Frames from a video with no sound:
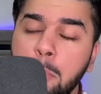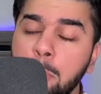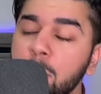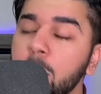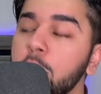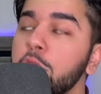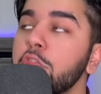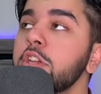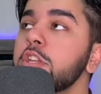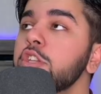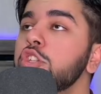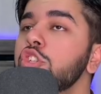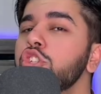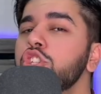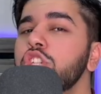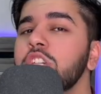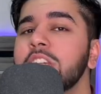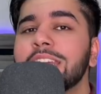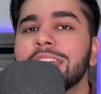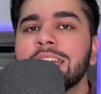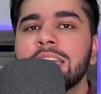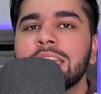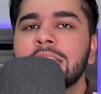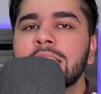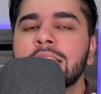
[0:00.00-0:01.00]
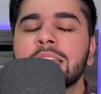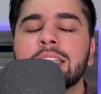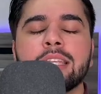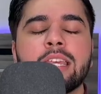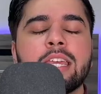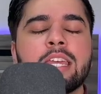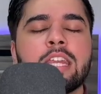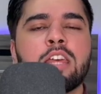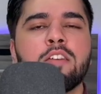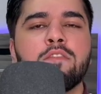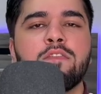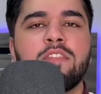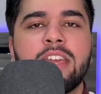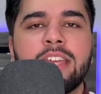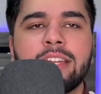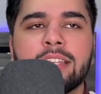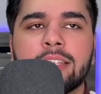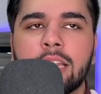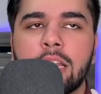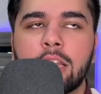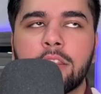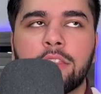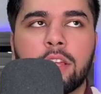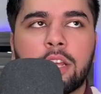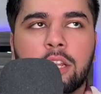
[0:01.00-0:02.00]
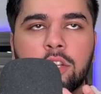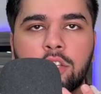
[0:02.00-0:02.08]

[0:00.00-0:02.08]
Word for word: the genius innovator that's